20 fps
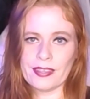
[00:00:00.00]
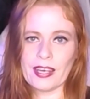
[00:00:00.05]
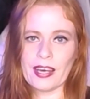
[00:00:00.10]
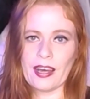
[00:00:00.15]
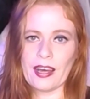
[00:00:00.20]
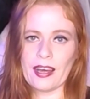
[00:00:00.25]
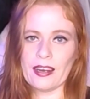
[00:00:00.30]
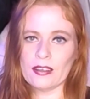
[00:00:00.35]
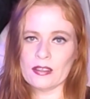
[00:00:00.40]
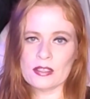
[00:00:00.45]

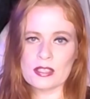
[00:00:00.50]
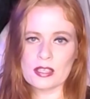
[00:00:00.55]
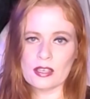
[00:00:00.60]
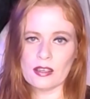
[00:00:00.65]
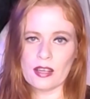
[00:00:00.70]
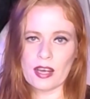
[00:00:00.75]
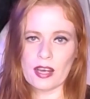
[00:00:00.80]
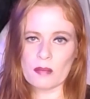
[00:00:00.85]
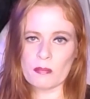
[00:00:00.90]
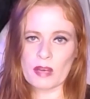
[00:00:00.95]
Yeah, I don't
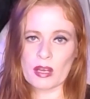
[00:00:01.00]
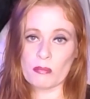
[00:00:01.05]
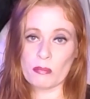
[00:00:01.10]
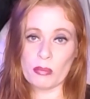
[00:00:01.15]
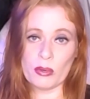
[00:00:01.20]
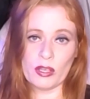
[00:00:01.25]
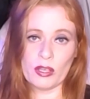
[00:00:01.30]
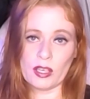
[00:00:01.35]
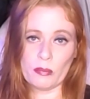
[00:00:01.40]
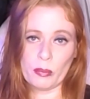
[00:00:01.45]
see a lot of
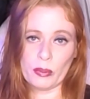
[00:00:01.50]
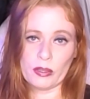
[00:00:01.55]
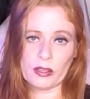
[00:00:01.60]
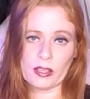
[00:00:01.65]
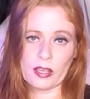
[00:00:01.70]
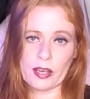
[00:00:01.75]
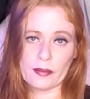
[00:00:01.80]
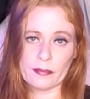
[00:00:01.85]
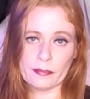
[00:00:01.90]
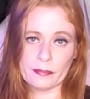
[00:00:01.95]
men putting up
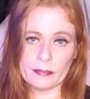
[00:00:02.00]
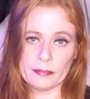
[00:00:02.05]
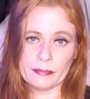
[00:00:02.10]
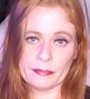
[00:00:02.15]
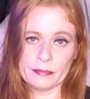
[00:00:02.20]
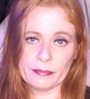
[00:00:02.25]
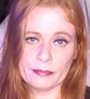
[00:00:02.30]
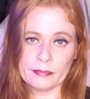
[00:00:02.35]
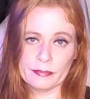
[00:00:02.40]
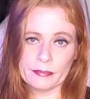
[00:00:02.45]
with that.
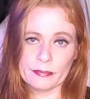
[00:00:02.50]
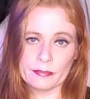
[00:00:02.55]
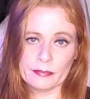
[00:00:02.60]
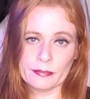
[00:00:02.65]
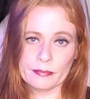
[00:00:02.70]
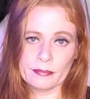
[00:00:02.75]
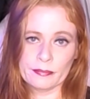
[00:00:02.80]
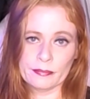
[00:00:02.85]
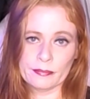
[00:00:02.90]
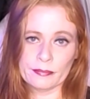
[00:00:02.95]

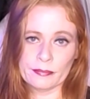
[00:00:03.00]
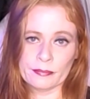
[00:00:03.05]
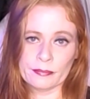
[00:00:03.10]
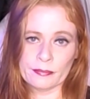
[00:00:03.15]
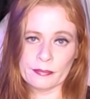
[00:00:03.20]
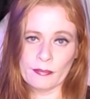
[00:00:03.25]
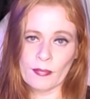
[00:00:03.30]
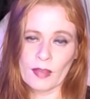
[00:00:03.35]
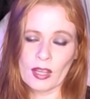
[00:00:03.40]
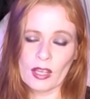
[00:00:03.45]

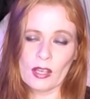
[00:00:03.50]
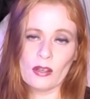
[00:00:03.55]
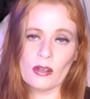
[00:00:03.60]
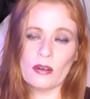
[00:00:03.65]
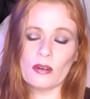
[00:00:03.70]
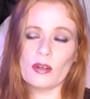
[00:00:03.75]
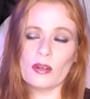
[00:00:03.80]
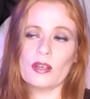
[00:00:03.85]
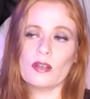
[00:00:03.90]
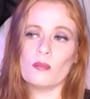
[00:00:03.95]

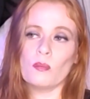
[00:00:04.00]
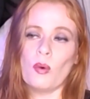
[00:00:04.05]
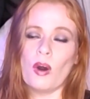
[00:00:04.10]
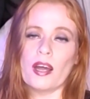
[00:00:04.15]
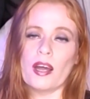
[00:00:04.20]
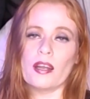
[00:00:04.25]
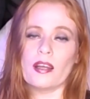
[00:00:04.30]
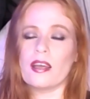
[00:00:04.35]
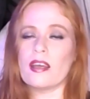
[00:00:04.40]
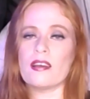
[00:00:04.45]
You don't
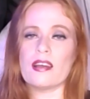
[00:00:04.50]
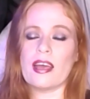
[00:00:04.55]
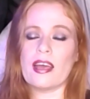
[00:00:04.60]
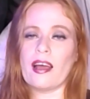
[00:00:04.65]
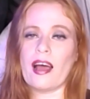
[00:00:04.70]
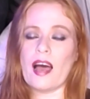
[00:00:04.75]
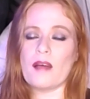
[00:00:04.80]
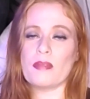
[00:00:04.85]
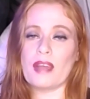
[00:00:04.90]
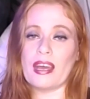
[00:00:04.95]
want
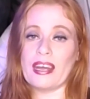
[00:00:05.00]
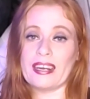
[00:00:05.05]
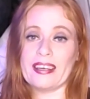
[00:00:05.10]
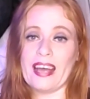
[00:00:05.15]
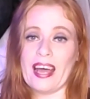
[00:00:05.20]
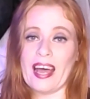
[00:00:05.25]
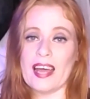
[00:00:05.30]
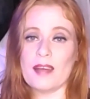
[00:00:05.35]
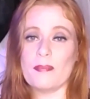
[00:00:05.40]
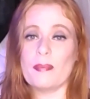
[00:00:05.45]
it. I'm not
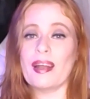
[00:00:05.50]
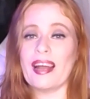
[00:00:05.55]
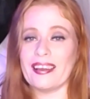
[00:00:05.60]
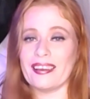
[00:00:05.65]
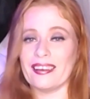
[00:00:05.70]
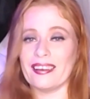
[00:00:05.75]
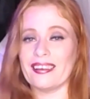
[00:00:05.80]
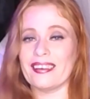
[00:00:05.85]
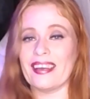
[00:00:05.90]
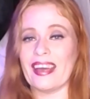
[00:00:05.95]
a guy, but
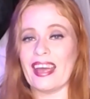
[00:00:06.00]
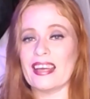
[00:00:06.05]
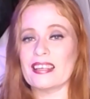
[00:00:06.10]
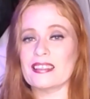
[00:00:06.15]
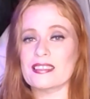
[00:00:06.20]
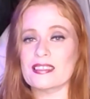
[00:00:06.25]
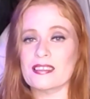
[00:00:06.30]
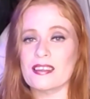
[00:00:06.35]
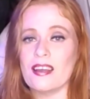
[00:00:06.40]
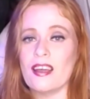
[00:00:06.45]
I can
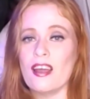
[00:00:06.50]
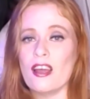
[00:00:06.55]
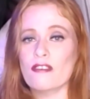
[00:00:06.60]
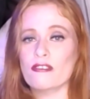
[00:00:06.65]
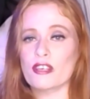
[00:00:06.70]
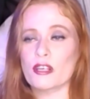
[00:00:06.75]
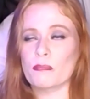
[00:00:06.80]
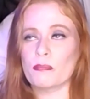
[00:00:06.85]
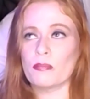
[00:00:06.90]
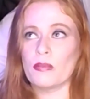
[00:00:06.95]
guess
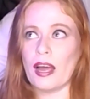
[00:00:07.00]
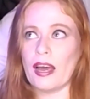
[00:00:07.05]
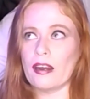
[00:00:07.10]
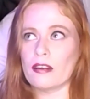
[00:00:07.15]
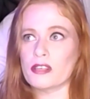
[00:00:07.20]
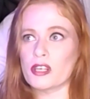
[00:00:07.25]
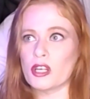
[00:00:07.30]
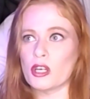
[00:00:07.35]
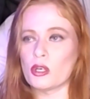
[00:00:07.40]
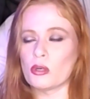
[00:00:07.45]
from,
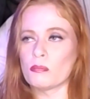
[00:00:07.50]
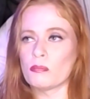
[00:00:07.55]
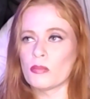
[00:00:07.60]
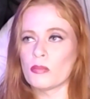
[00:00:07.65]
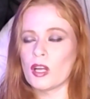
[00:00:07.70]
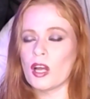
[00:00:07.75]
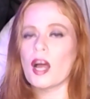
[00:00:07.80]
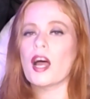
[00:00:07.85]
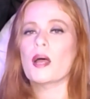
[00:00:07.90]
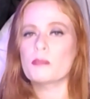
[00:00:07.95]
I don't know,
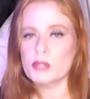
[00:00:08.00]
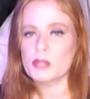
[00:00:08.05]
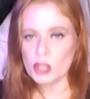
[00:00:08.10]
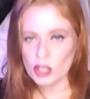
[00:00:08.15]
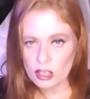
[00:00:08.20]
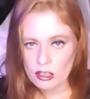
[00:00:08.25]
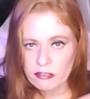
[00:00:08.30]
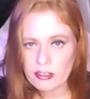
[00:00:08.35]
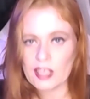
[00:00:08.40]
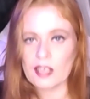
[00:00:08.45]

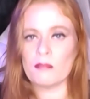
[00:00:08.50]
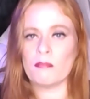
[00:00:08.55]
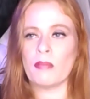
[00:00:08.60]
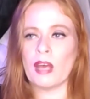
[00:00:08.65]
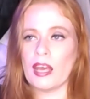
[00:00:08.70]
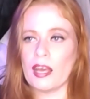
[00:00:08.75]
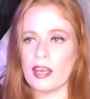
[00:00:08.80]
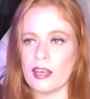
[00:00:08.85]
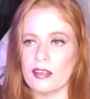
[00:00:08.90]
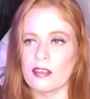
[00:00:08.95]

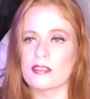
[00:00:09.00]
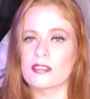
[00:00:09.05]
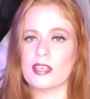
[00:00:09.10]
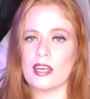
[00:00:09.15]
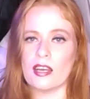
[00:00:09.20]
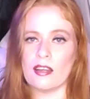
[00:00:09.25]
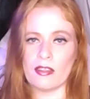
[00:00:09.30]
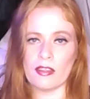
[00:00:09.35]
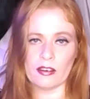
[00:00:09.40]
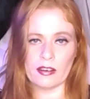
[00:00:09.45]
observing
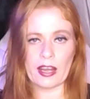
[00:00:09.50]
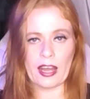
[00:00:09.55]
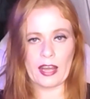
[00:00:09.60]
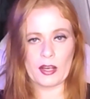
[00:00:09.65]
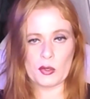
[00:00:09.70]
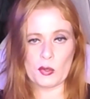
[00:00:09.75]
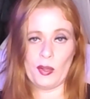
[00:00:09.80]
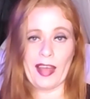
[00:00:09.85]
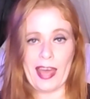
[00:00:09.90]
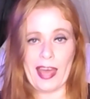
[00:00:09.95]
males in their
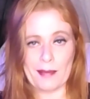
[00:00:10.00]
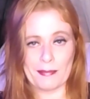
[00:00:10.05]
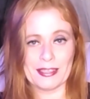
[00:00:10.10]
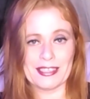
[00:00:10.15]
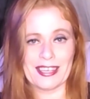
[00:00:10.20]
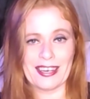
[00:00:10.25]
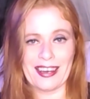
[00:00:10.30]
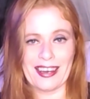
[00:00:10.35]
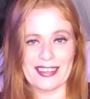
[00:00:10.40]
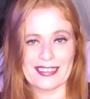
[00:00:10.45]
natural
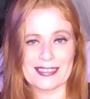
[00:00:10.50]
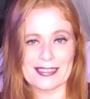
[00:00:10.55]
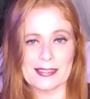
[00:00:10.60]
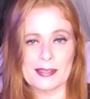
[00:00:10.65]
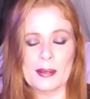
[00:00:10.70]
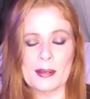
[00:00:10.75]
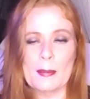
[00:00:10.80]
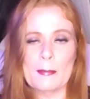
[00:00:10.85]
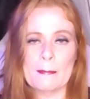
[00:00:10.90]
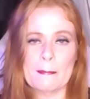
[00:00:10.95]

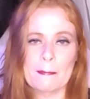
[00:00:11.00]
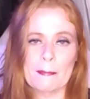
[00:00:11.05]
habitats.